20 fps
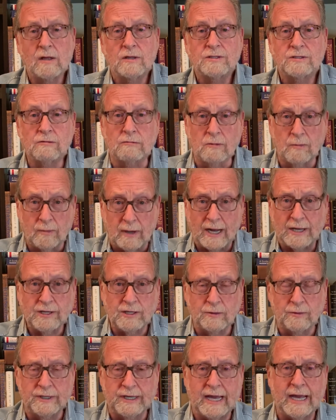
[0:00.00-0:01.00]
To remind
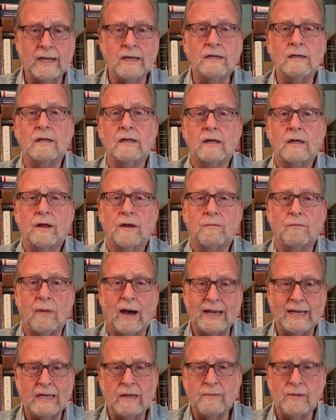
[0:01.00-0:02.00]
you again,
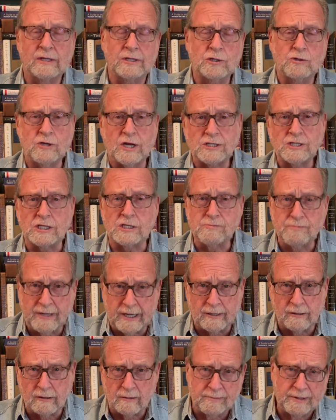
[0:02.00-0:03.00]
my email address is
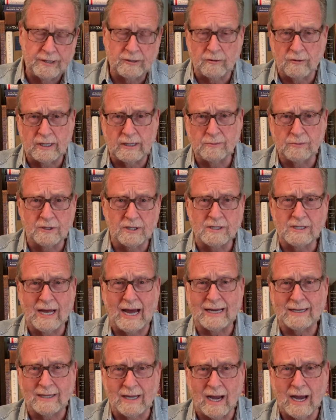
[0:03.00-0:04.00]

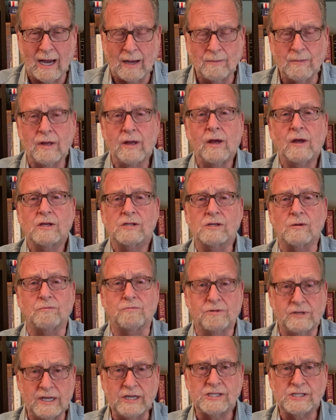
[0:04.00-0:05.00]
peter@petergreenberg.com, so
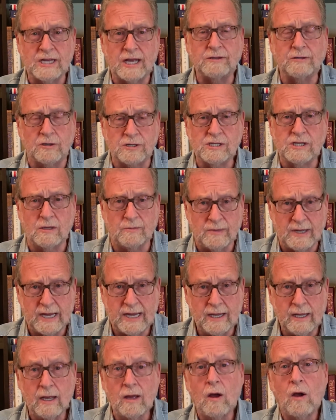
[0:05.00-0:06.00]
please send those to
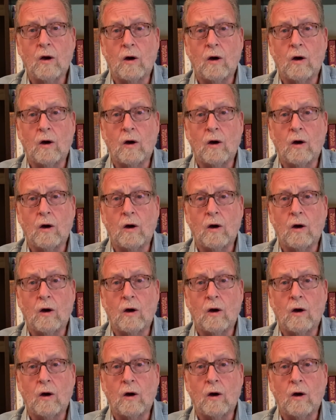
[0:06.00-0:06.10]
me.